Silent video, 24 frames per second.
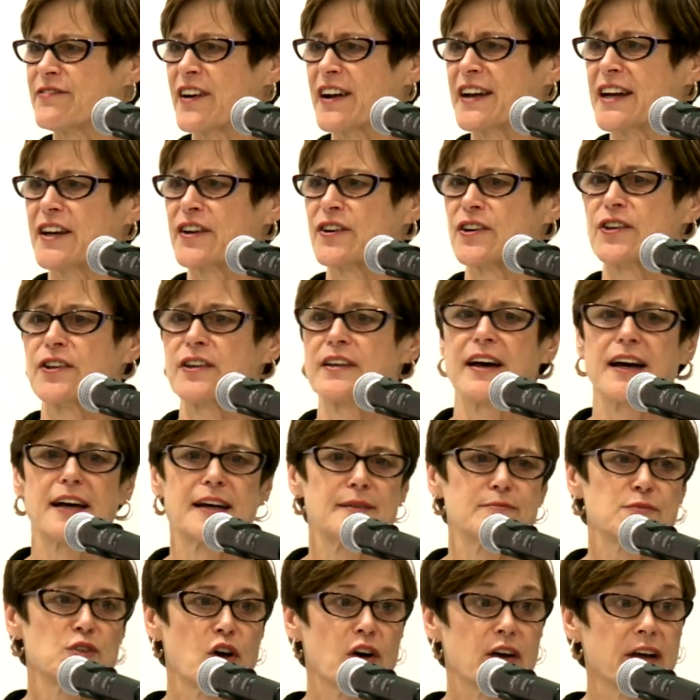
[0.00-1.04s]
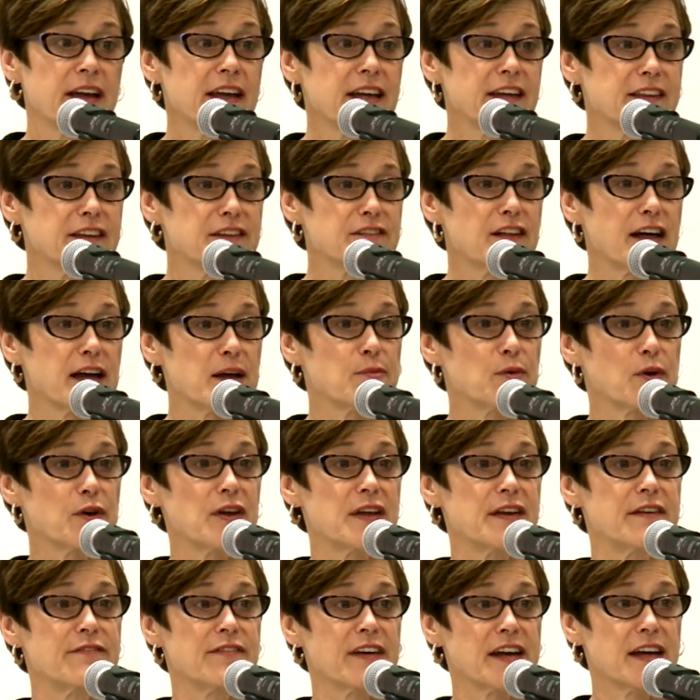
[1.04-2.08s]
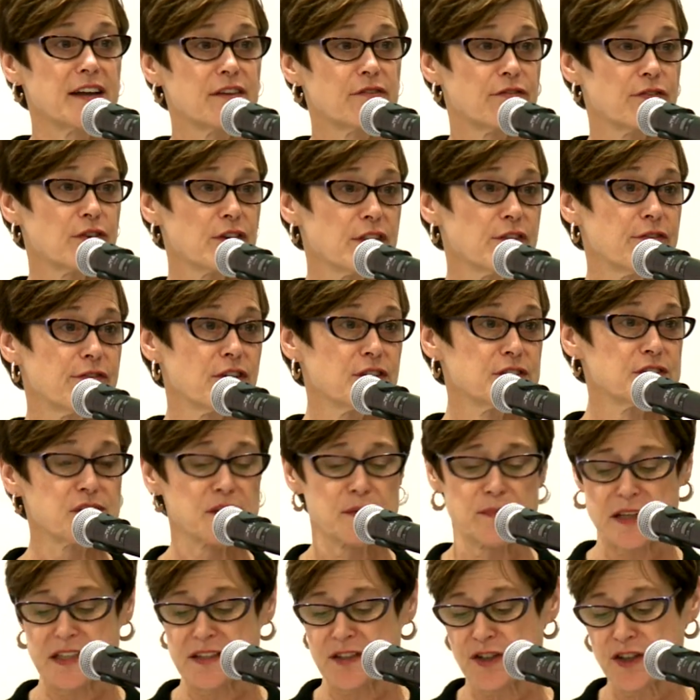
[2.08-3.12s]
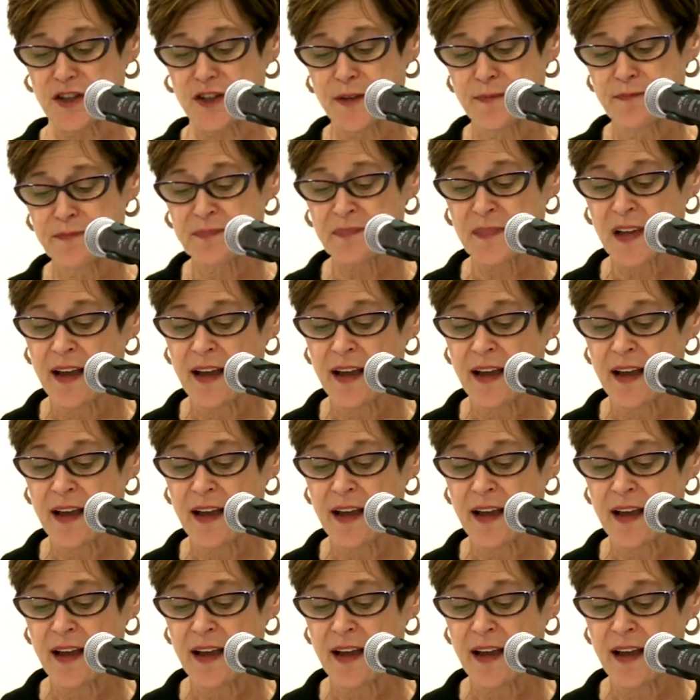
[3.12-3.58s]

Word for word: final um, Talking in the Library event for the fall semester.